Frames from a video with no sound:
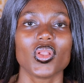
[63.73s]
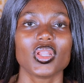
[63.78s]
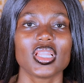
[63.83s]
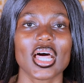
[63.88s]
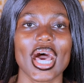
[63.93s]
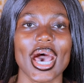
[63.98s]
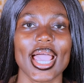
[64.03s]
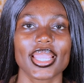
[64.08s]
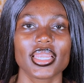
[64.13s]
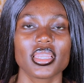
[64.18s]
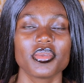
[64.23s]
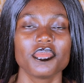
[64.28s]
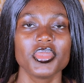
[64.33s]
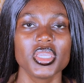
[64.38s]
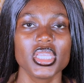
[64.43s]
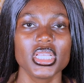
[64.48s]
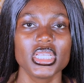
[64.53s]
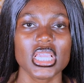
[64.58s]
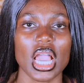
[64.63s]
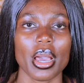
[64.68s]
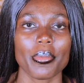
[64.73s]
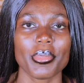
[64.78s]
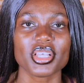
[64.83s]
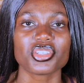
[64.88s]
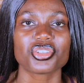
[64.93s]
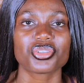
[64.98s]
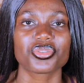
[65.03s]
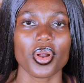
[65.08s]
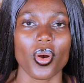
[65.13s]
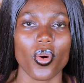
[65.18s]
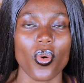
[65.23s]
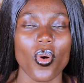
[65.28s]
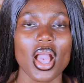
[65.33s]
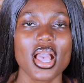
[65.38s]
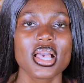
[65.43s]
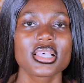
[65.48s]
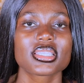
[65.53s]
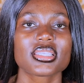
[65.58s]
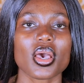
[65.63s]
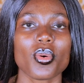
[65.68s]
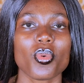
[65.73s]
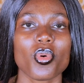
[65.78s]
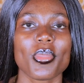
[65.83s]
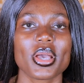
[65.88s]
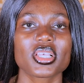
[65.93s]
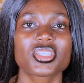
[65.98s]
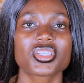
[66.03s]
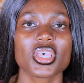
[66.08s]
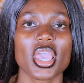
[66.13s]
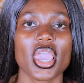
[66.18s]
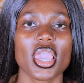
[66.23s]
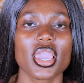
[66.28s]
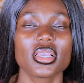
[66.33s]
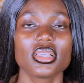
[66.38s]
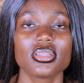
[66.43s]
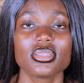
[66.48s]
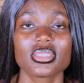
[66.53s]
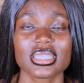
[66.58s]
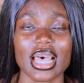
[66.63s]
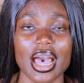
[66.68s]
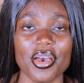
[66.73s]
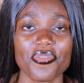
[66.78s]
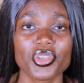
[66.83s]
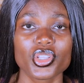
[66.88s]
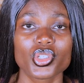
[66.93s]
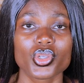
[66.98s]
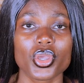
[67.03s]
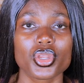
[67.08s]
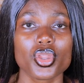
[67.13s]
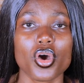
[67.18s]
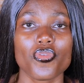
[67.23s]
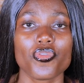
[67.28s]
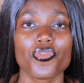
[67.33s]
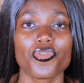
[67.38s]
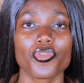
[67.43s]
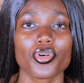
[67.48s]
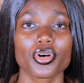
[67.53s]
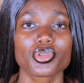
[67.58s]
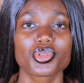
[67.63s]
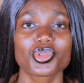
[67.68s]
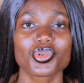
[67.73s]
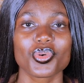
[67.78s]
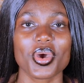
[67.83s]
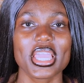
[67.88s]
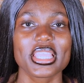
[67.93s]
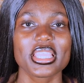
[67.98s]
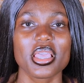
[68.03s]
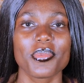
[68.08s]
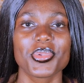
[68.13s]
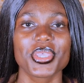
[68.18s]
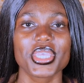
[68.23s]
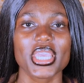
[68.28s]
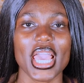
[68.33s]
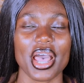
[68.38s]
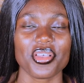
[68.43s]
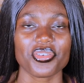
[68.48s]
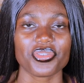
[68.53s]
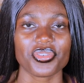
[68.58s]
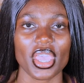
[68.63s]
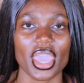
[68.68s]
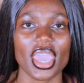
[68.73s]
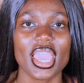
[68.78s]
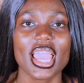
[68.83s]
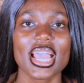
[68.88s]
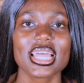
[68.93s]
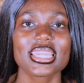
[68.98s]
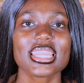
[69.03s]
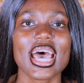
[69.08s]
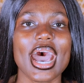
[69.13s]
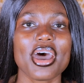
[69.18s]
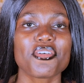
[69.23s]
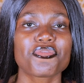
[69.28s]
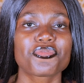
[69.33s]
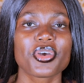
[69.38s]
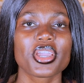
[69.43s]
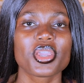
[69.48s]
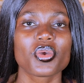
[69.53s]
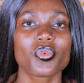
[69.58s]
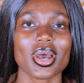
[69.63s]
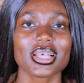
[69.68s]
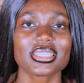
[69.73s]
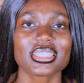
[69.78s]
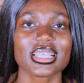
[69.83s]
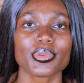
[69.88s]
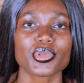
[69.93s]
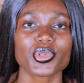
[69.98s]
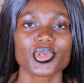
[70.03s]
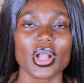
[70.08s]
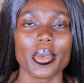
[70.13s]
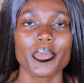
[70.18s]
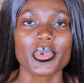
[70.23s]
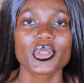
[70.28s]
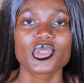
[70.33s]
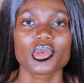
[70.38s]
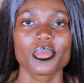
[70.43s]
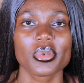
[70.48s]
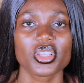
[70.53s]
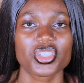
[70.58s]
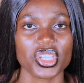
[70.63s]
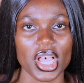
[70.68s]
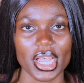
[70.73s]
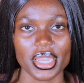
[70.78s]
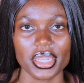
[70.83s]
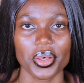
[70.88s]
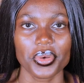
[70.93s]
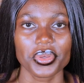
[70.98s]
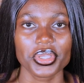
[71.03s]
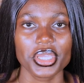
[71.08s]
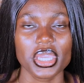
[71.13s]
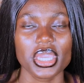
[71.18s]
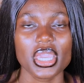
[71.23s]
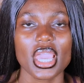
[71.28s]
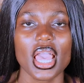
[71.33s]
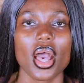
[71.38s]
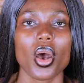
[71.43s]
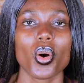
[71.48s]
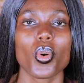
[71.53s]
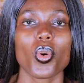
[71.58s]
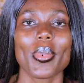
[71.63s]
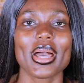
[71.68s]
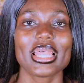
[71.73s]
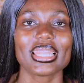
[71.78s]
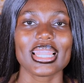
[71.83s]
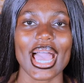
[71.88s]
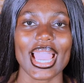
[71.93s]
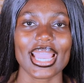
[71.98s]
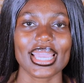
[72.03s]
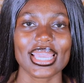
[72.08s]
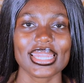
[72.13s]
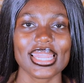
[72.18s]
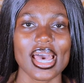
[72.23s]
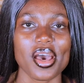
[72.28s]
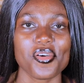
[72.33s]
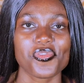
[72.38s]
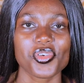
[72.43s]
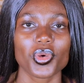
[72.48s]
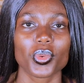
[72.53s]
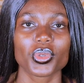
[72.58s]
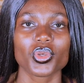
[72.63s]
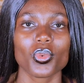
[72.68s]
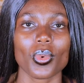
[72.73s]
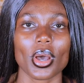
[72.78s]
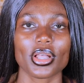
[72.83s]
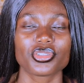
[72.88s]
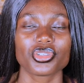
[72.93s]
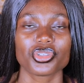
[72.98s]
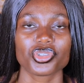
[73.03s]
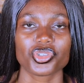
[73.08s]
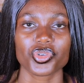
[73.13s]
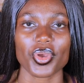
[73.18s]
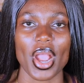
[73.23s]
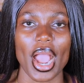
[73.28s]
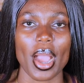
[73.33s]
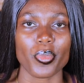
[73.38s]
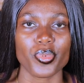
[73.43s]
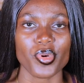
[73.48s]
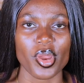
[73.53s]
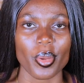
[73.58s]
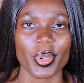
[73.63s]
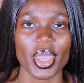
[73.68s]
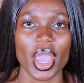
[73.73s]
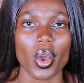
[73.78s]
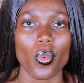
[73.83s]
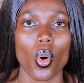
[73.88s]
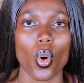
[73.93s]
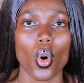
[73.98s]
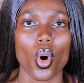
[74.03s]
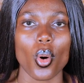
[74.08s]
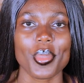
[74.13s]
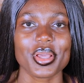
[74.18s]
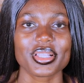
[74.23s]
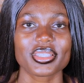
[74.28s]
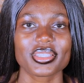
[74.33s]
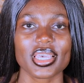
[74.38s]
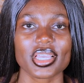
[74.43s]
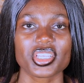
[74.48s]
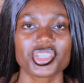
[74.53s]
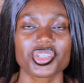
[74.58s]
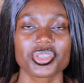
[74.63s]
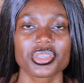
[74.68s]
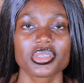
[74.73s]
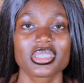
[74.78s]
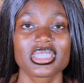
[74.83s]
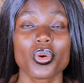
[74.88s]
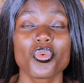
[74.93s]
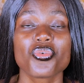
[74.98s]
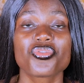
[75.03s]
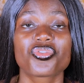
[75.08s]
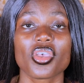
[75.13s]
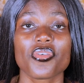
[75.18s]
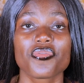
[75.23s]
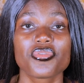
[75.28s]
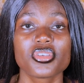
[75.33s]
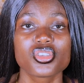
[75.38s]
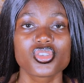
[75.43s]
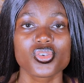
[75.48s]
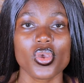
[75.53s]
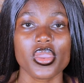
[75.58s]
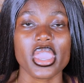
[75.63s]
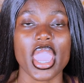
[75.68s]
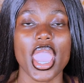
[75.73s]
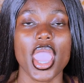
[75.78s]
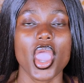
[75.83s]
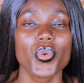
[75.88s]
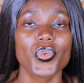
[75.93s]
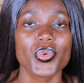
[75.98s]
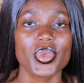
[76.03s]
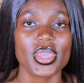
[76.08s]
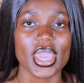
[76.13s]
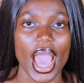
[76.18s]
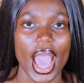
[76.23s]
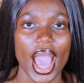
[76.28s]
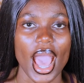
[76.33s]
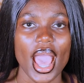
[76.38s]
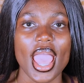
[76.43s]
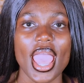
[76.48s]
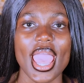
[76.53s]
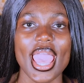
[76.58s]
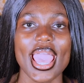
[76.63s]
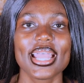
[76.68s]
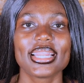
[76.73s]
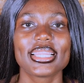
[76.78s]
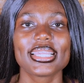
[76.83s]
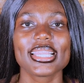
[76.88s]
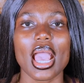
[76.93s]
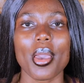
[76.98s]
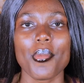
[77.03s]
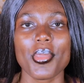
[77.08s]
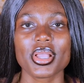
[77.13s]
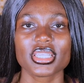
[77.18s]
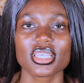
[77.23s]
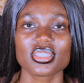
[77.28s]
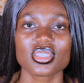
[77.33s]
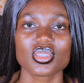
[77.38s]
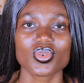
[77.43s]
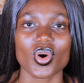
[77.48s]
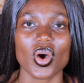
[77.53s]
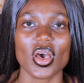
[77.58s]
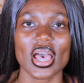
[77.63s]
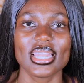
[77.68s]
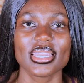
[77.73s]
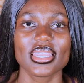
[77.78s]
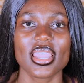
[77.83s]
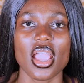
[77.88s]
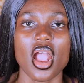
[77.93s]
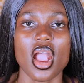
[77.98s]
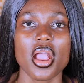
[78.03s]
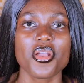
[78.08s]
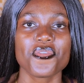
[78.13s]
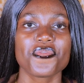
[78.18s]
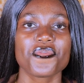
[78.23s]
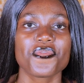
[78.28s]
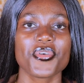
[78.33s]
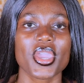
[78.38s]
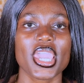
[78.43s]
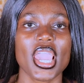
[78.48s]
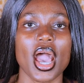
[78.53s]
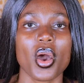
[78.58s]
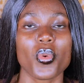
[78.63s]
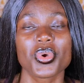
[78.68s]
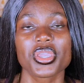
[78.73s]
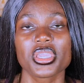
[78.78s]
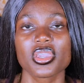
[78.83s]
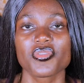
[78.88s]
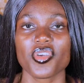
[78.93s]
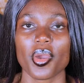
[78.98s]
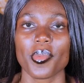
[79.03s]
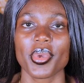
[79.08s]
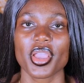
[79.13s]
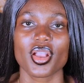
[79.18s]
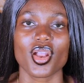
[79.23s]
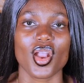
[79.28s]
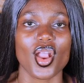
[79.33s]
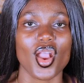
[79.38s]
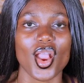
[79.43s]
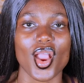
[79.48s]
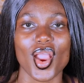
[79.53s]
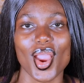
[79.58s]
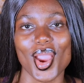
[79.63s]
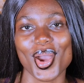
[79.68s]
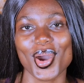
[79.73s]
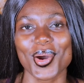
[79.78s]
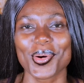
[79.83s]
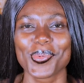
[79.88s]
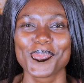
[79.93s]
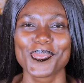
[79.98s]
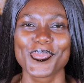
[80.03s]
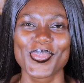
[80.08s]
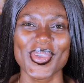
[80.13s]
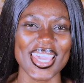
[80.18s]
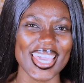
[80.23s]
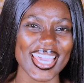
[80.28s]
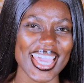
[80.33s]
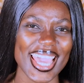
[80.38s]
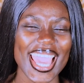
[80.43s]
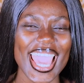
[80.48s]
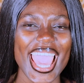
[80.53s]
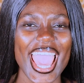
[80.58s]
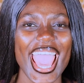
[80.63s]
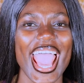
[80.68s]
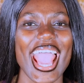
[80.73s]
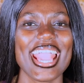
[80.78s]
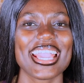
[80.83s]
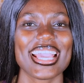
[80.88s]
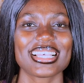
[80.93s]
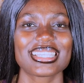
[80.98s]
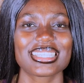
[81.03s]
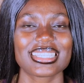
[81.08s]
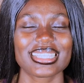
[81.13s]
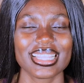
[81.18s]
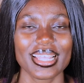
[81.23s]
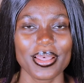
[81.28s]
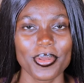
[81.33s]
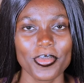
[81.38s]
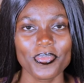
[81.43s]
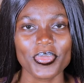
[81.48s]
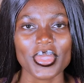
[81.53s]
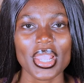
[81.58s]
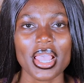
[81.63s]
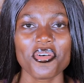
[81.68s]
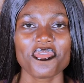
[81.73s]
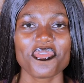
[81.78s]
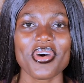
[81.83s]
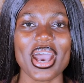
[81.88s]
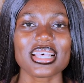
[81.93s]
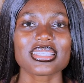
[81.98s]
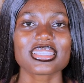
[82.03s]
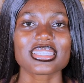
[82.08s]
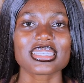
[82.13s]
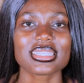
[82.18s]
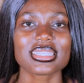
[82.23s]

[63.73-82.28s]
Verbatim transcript: online media. Mesro, so will be share, sa video, novel from so any be a share. Now, after you was subscribing to my channel, ye will be like, and after you would want to ensure Abraham in our comment section, it's a wish video every year. And the image just saw, and the air fear winky family girl be. Yes, slim. Fast